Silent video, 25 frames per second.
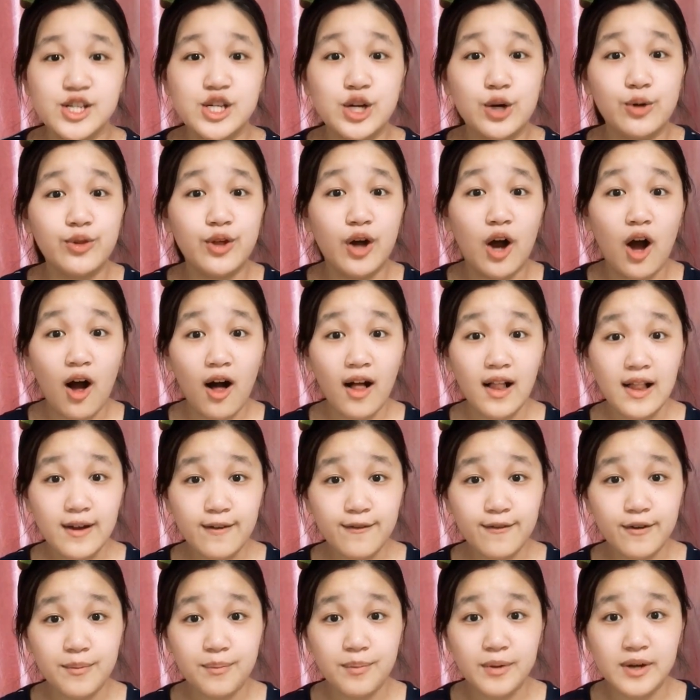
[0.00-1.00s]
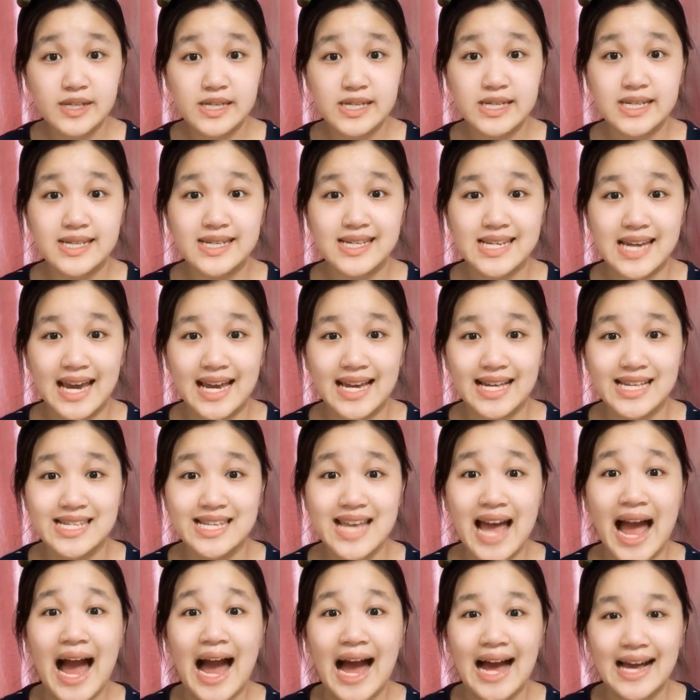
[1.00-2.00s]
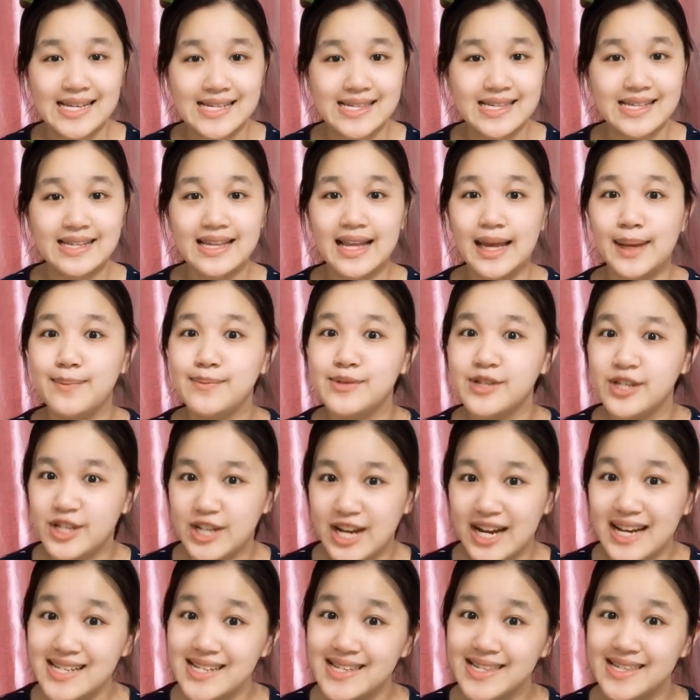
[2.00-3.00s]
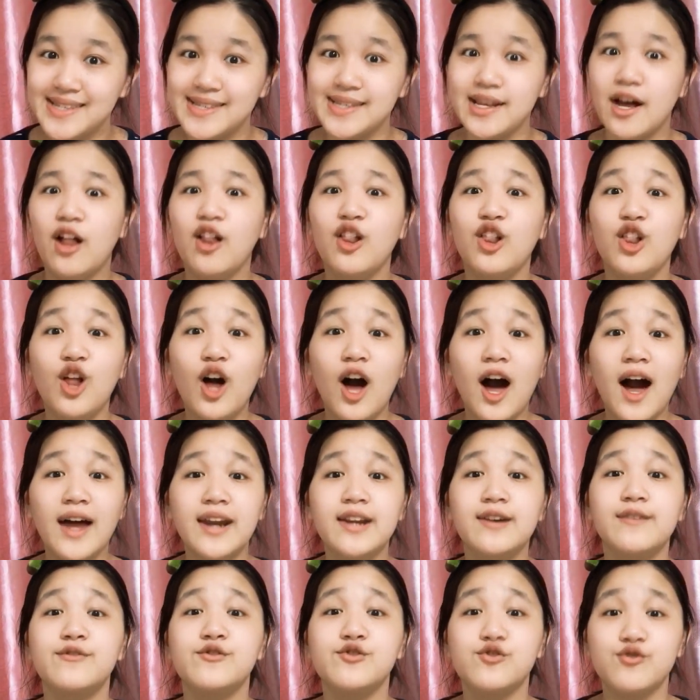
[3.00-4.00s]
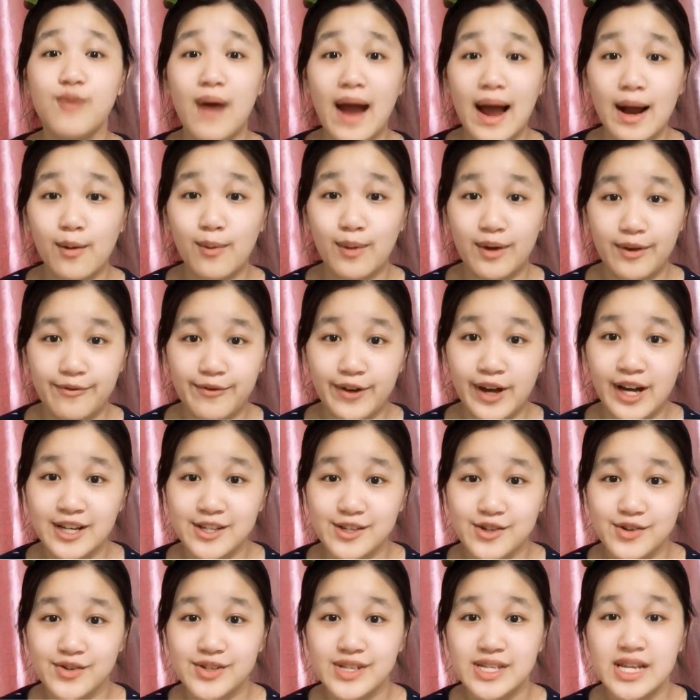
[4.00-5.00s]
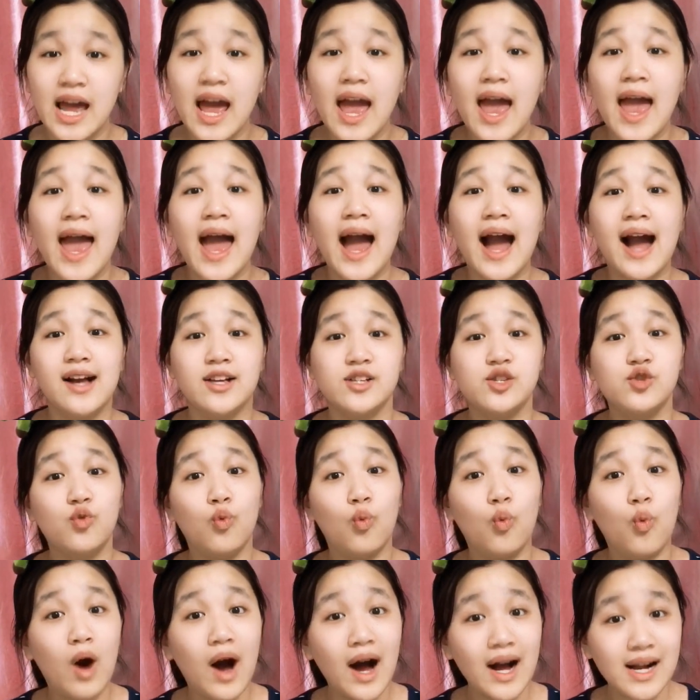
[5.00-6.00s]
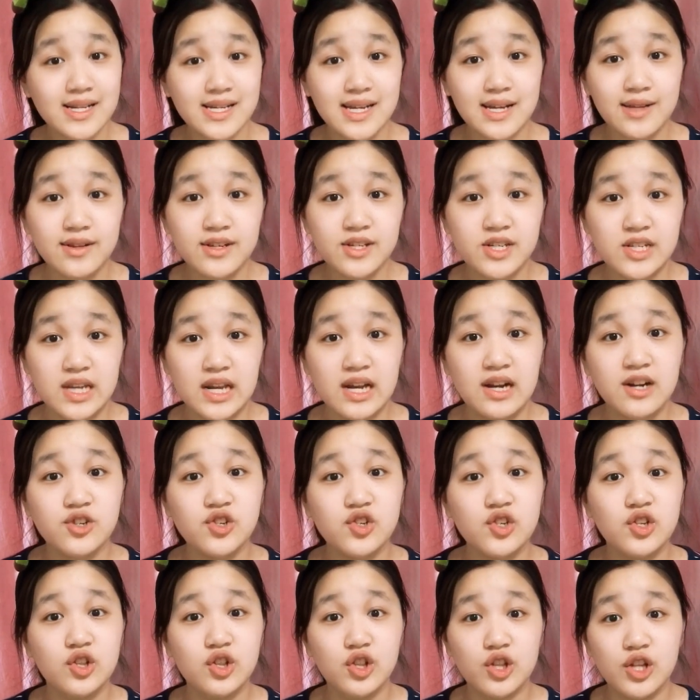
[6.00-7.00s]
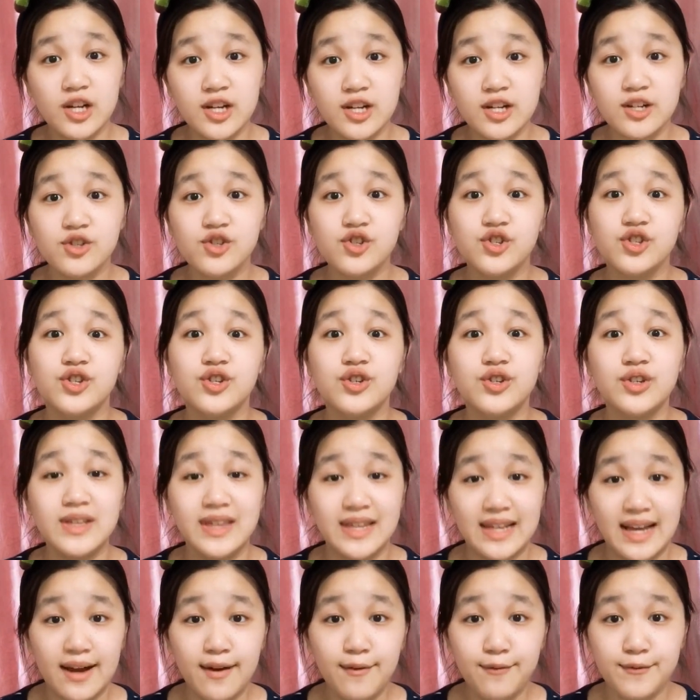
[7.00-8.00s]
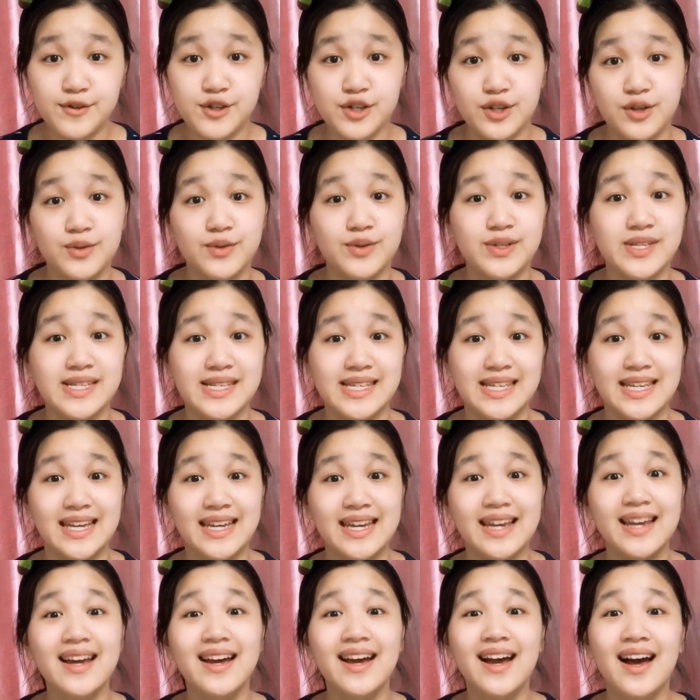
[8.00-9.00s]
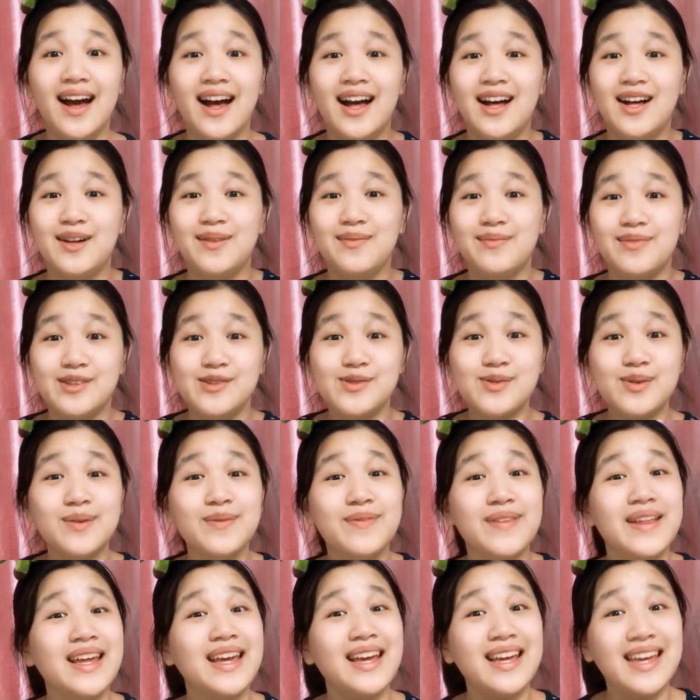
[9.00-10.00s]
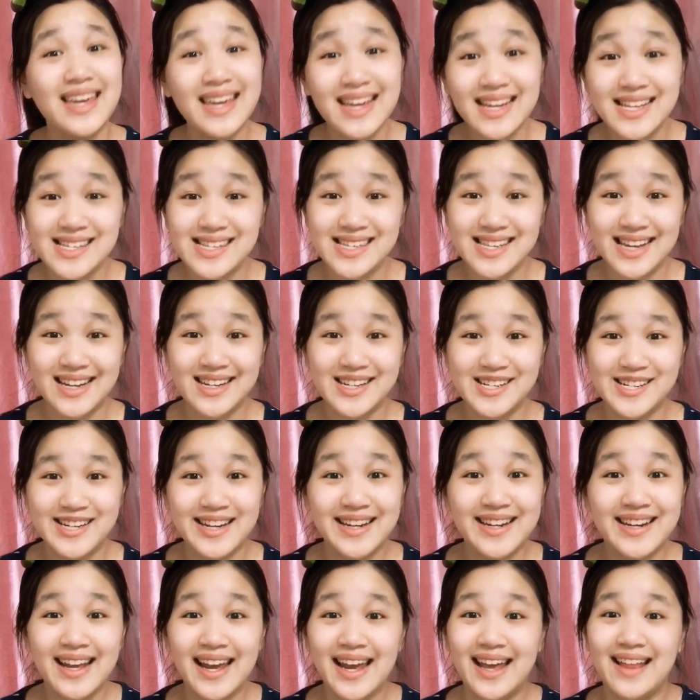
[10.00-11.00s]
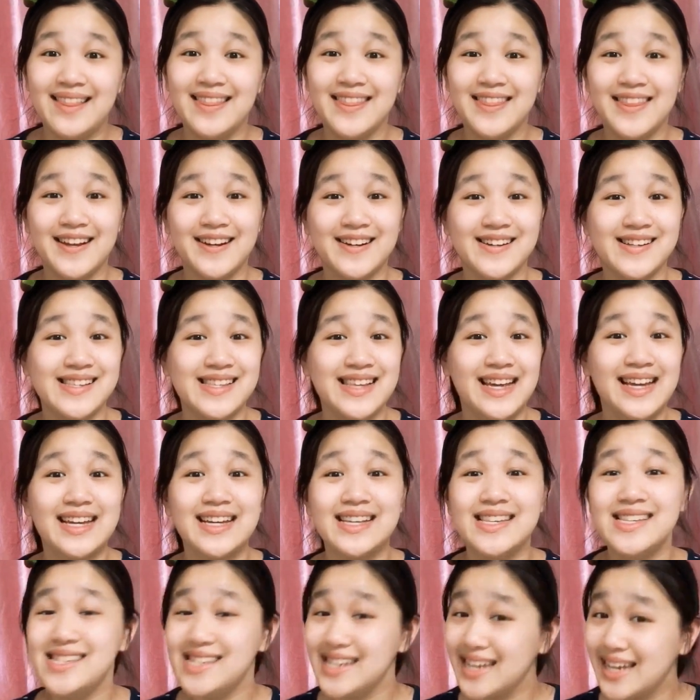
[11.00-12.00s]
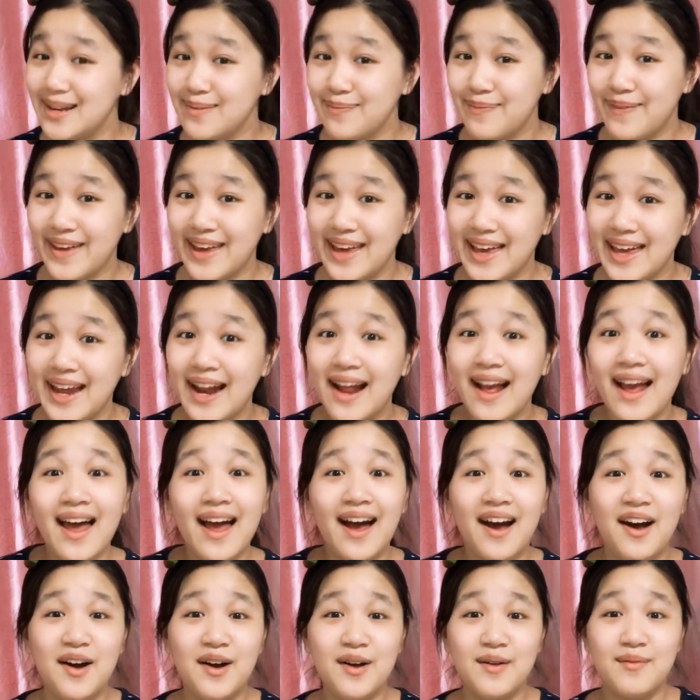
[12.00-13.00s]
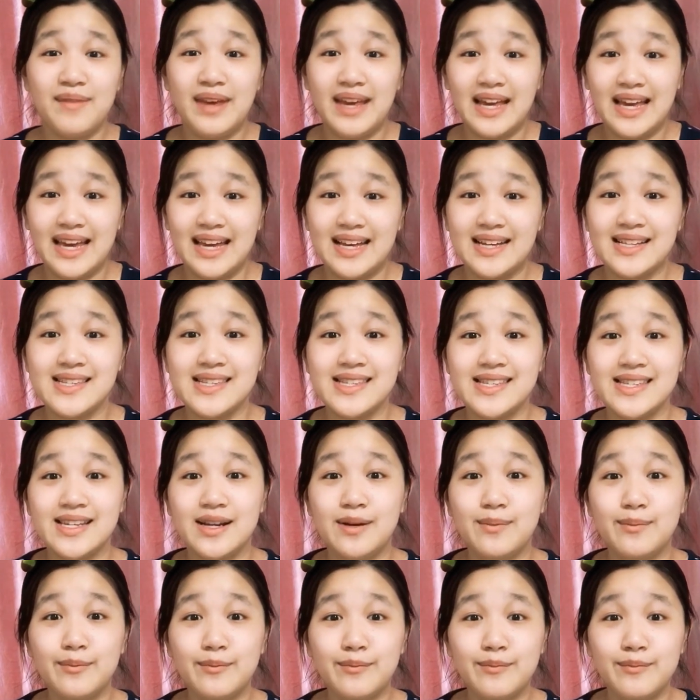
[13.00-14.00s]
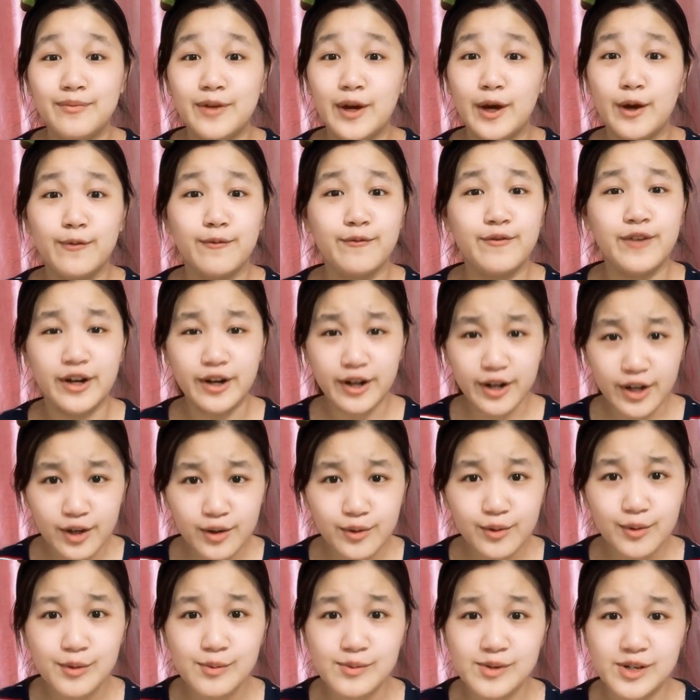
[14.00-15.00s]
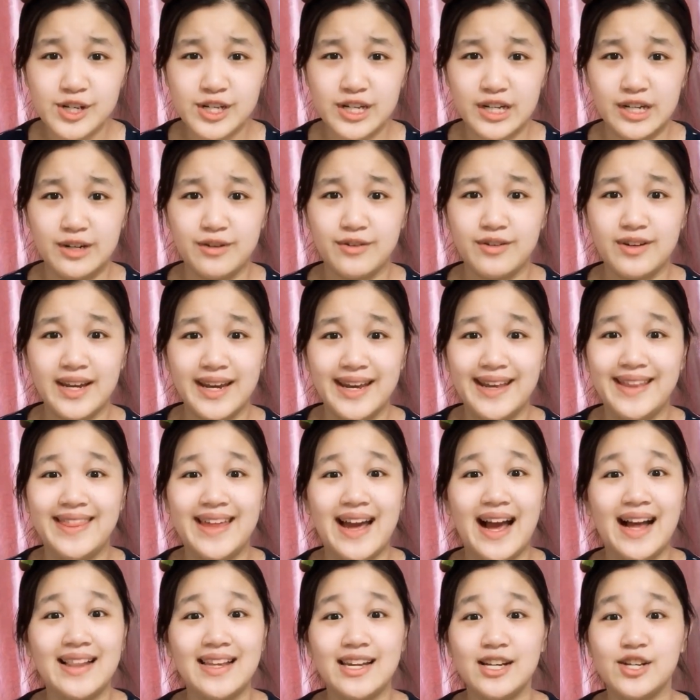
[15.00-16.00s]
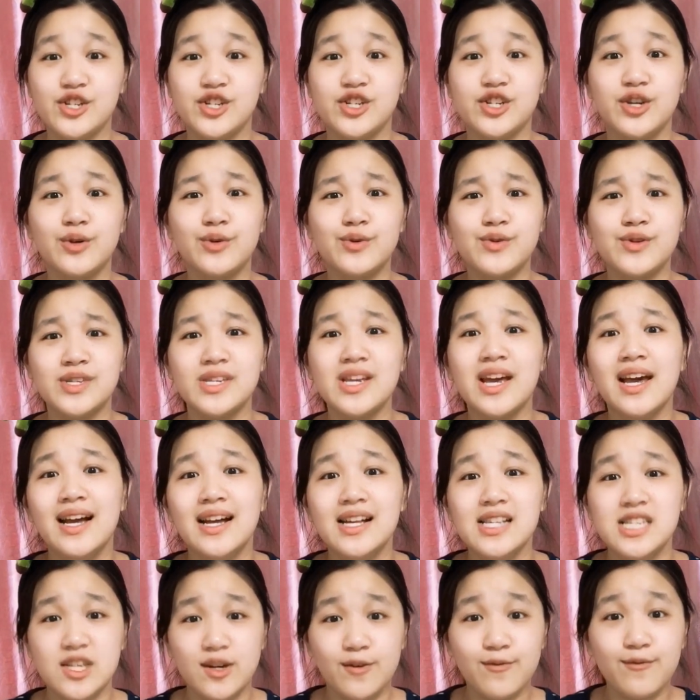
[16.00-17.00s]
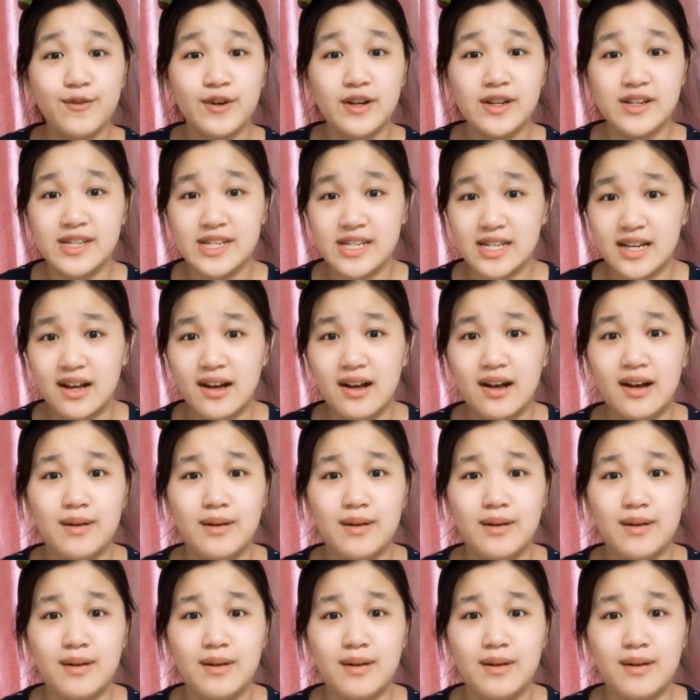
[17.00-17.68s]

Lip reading: So the Hall of Footprints contains, as the name suggests, a lot of trackway fossils. As you walk down the stairs and look to your left, you'll see sort of like a kid section, and there's like a dig pit and some very cool machinery that shows different